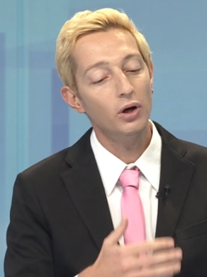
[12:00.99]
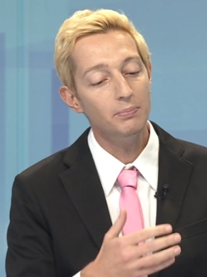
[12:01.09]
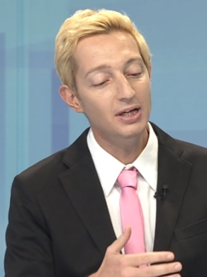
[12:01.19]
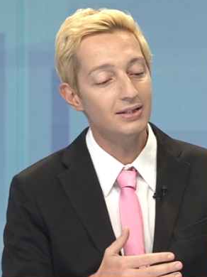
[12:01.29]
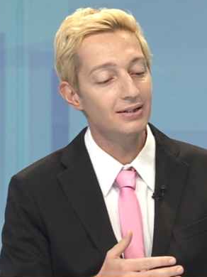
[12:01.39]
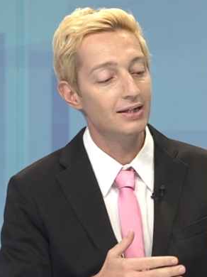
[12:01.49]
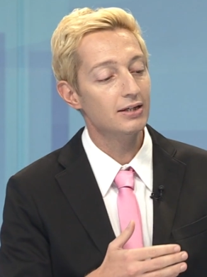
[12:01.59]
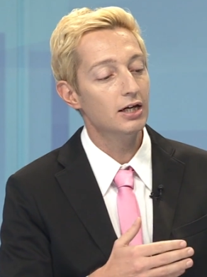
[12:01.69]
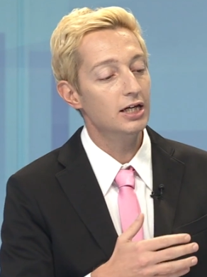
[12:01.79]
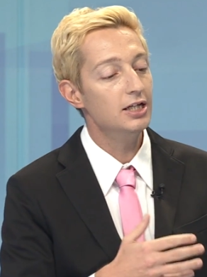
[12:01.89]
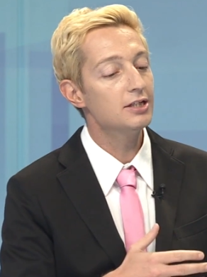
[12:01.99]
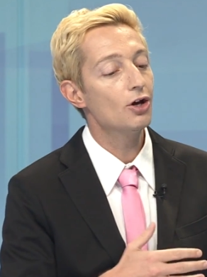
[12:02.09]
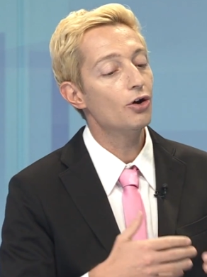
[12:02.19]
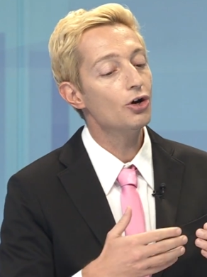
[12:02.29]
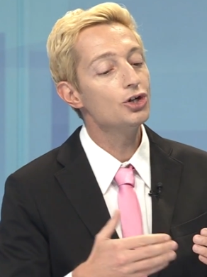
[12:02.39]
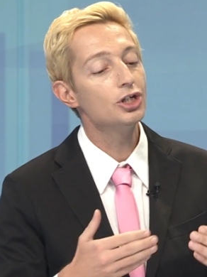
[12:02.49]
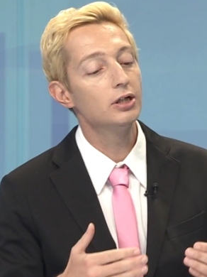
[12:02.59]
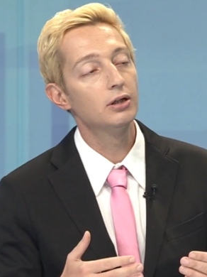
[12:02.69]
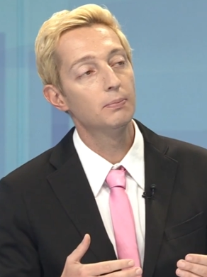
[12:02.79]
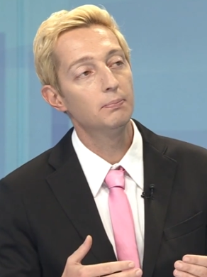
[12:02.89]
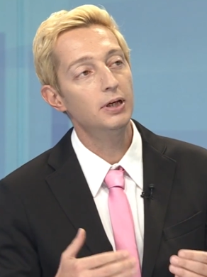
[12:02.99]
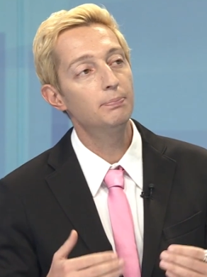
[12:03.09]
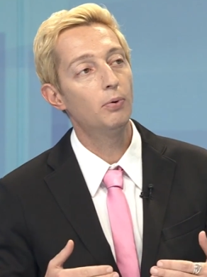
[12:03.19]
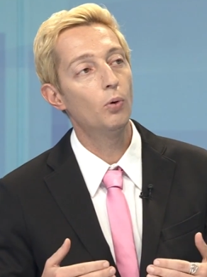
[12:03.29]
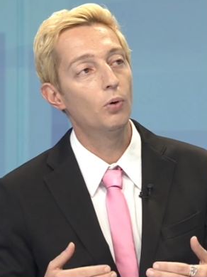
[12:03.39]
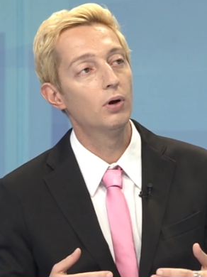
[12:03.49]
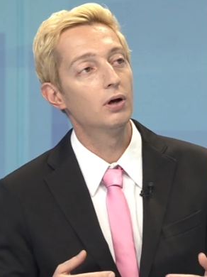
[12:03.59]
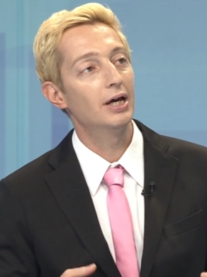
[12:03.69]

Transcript: What it means is that he's urging people